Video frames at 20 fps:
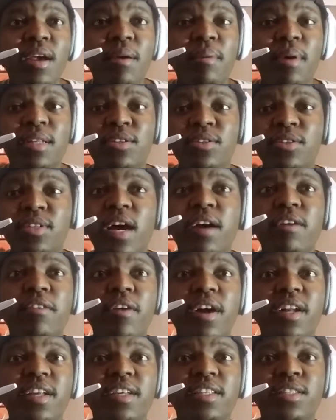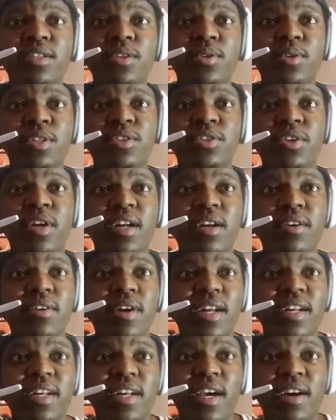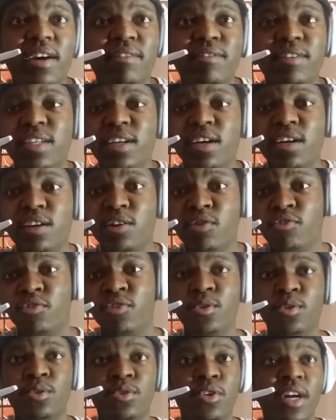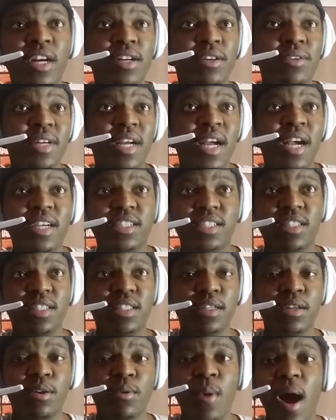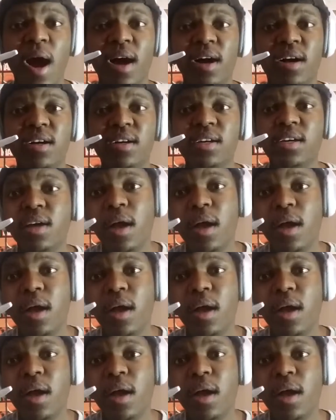About to dive right into a trailer right now. I haven't done a few trailer reactions in a while.